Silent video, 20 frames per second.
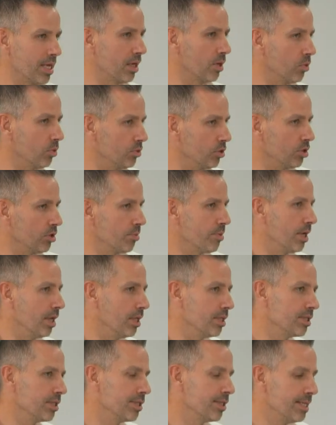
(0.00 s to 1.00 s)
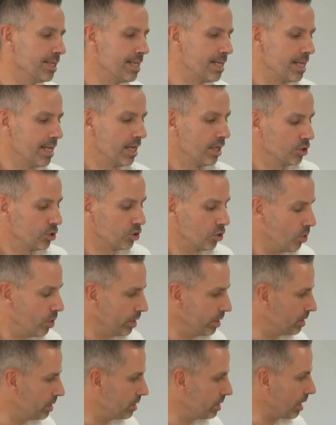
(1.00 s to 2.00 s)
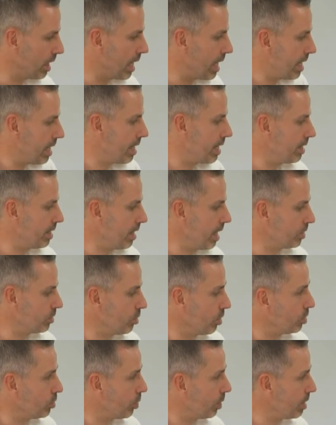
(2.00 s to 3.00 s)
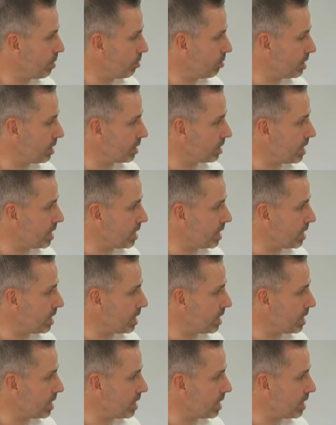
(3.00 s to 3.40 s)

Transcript: I'll go and do something else. So it's now 21 years